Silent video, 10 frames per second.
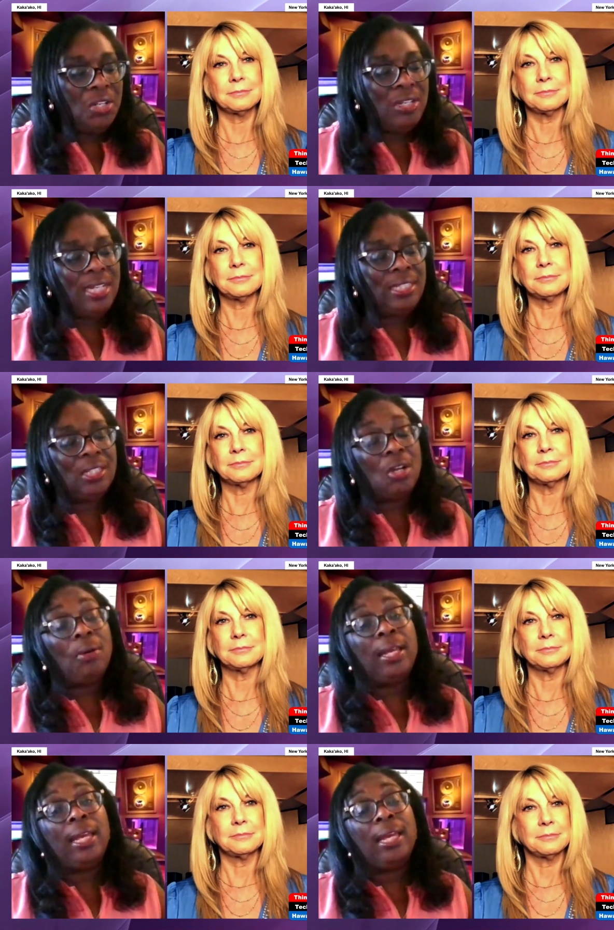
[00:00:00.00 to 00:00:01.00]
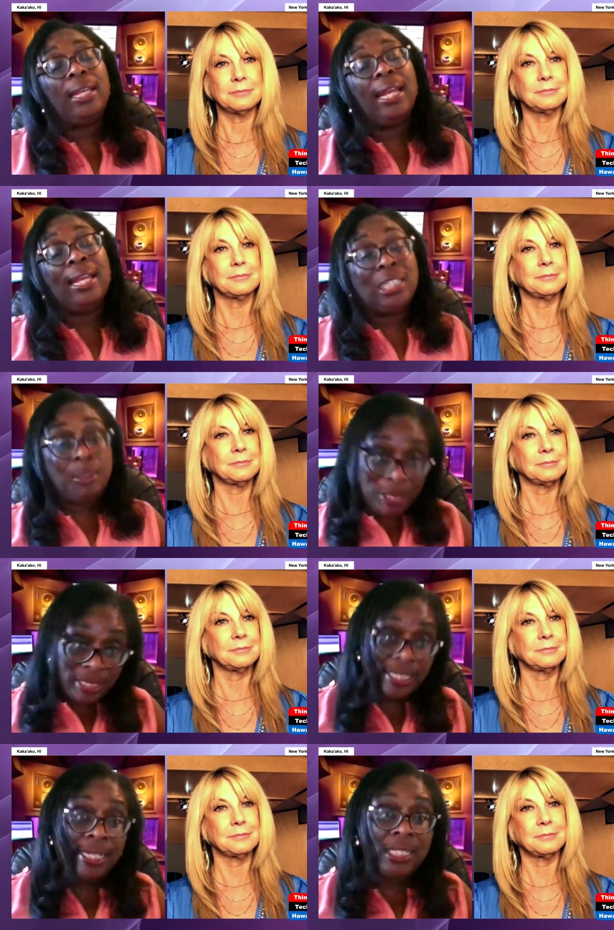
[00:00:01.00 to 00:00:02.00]
Speaker 1: you need to go ahead and
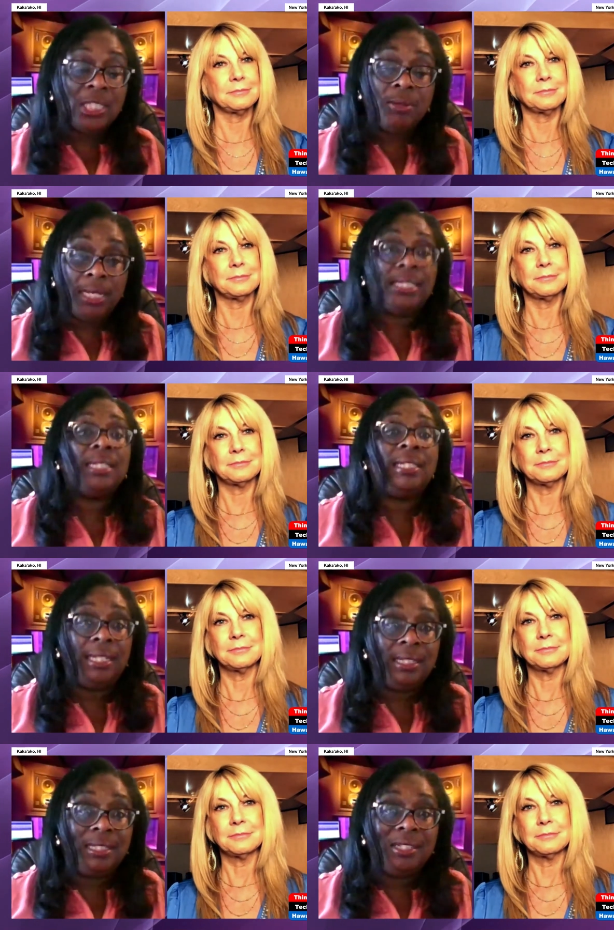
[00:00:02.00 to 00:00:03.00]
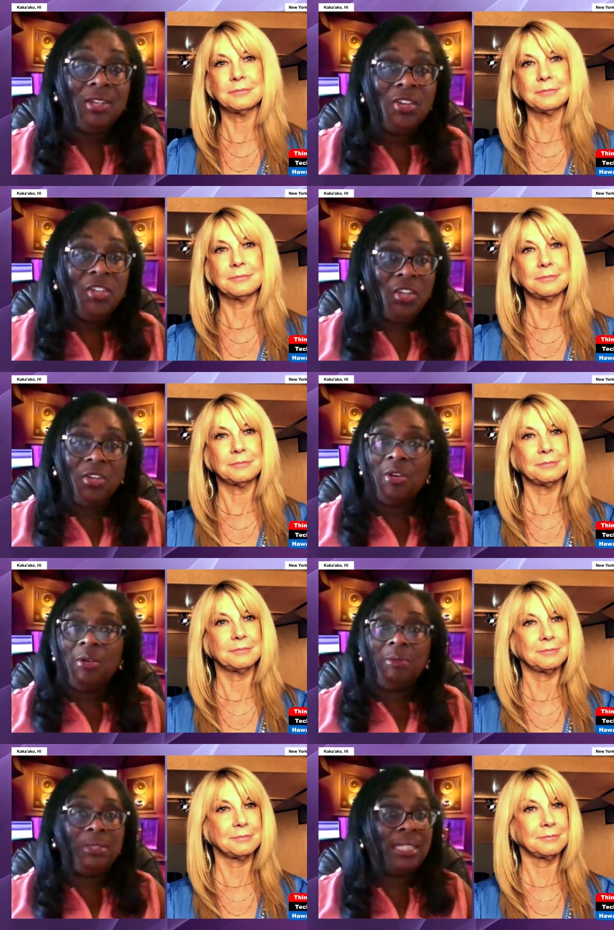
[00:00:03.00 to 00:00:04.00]
speak that into existence. You
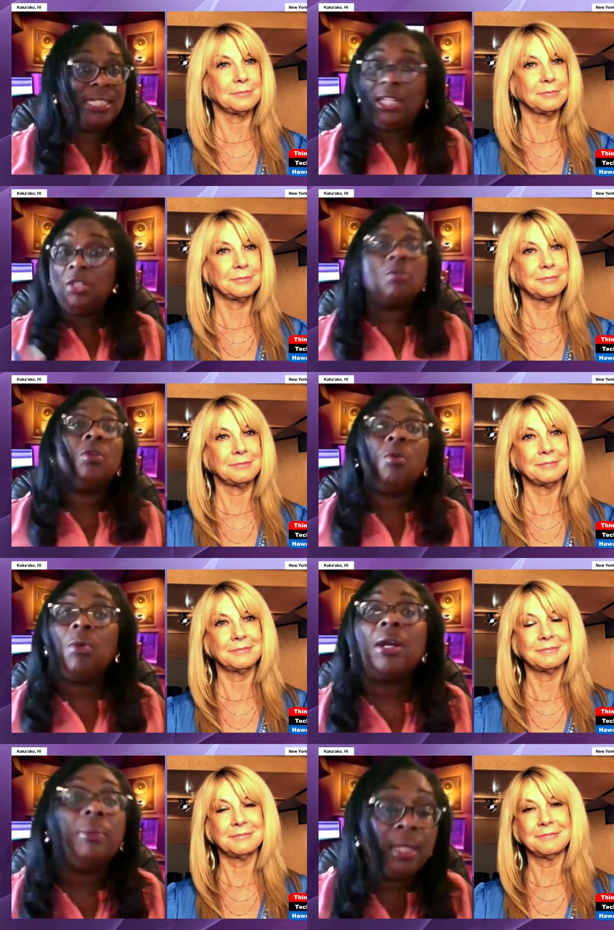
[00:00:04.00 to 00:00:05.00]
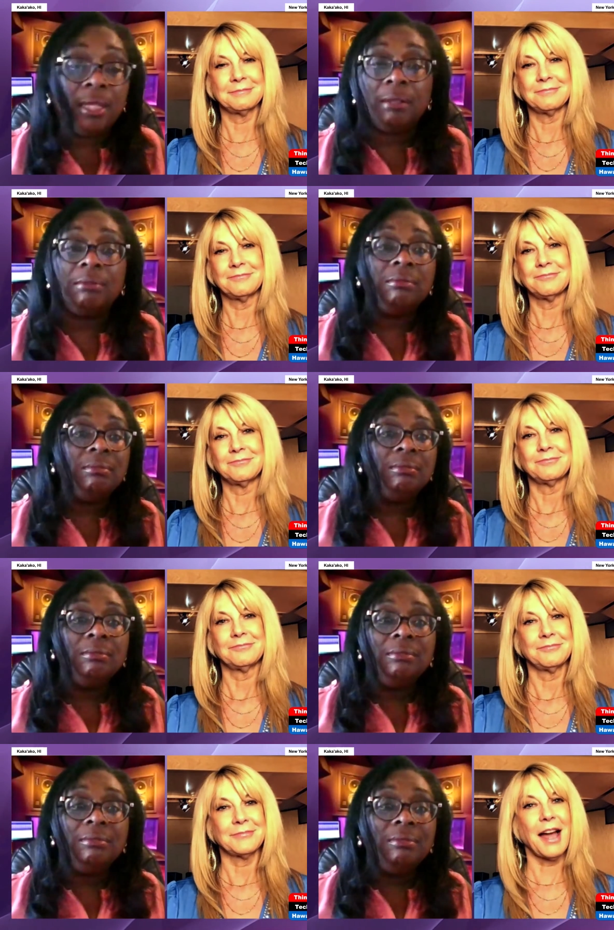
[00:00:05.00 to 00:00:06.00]
know, just say you're going to work with it.
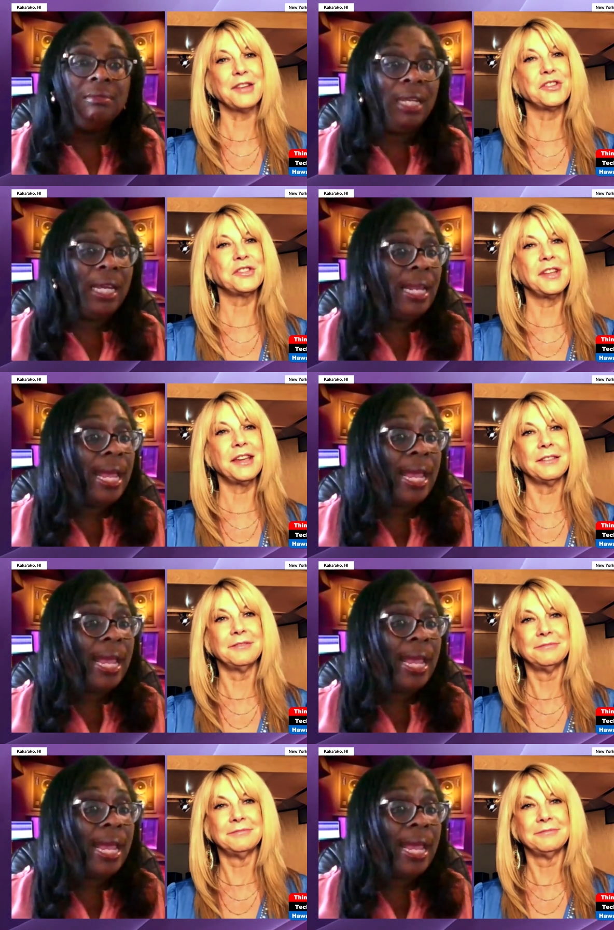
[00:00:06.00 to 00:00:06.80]
Speaker 2: I just and did.